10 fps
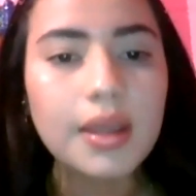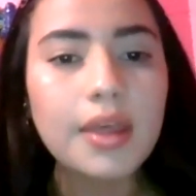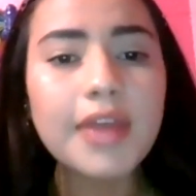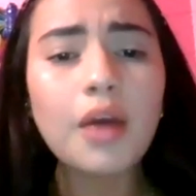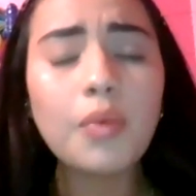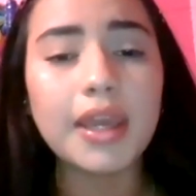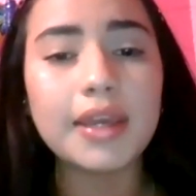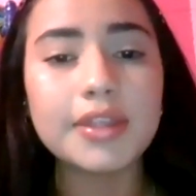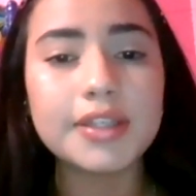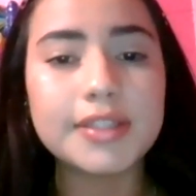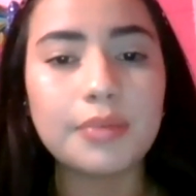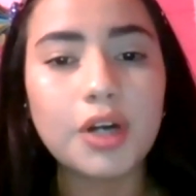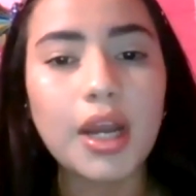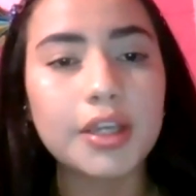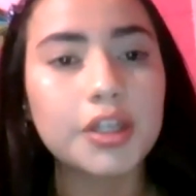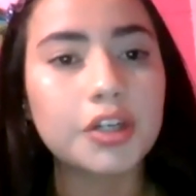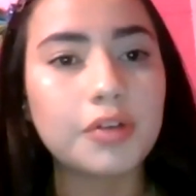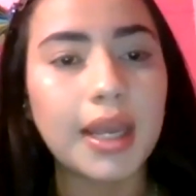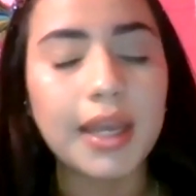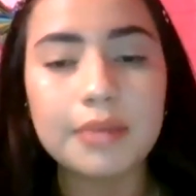That way, in the summer, I could
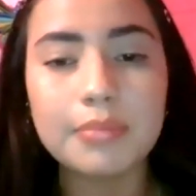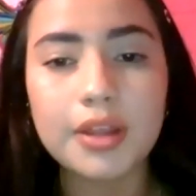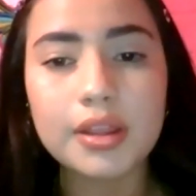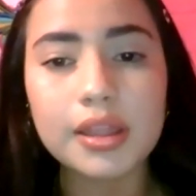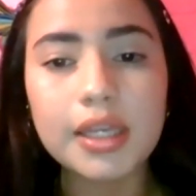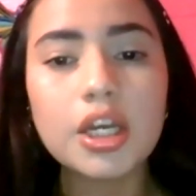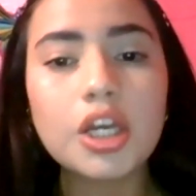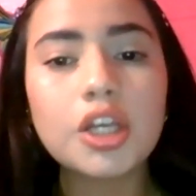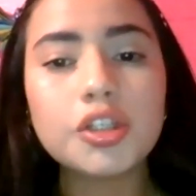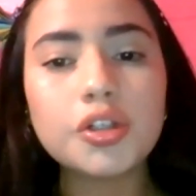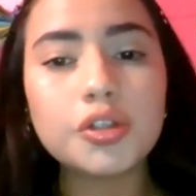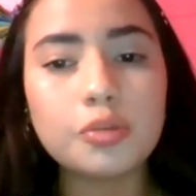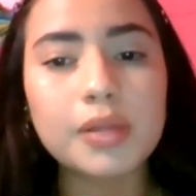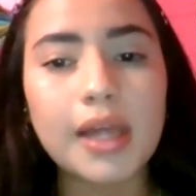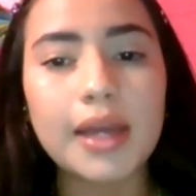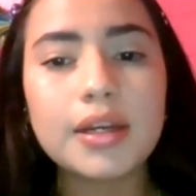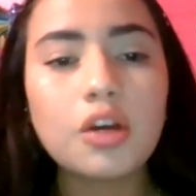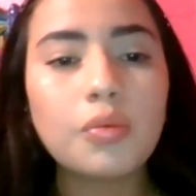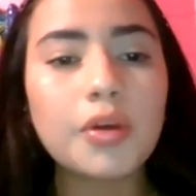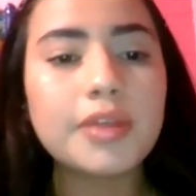create a monthly to-do plan
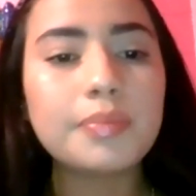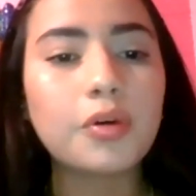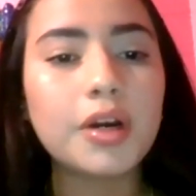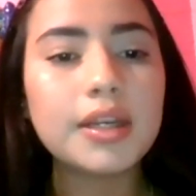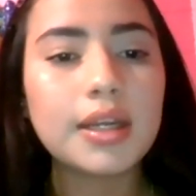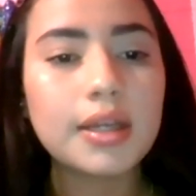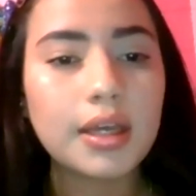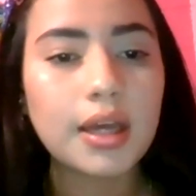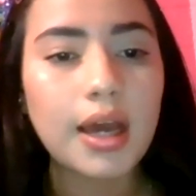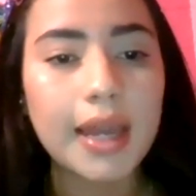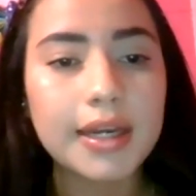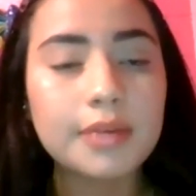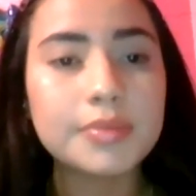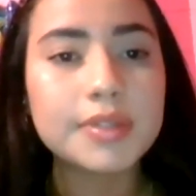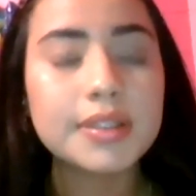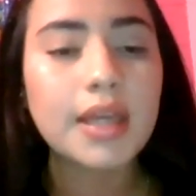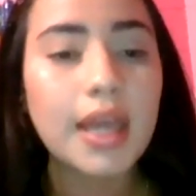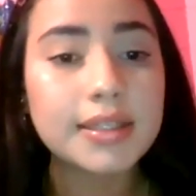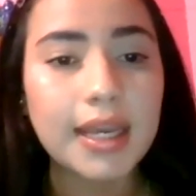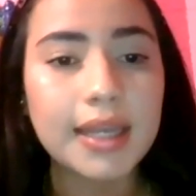with important items
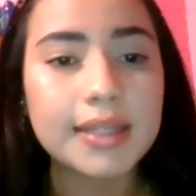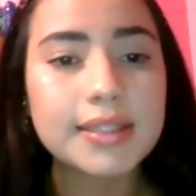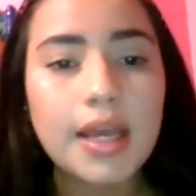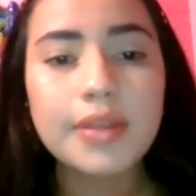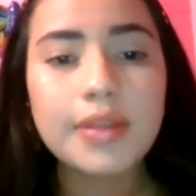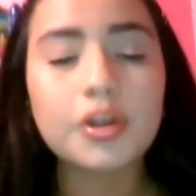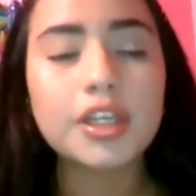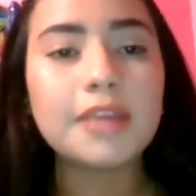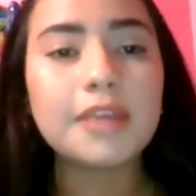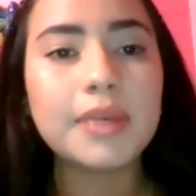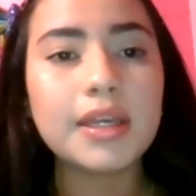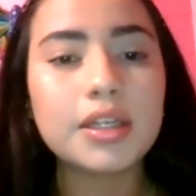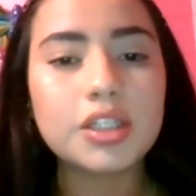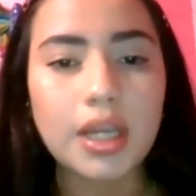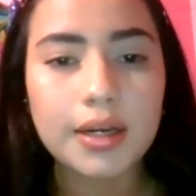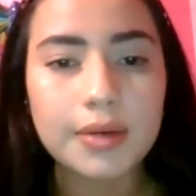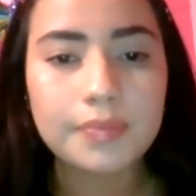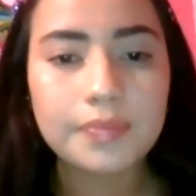and dates that would keep me in check.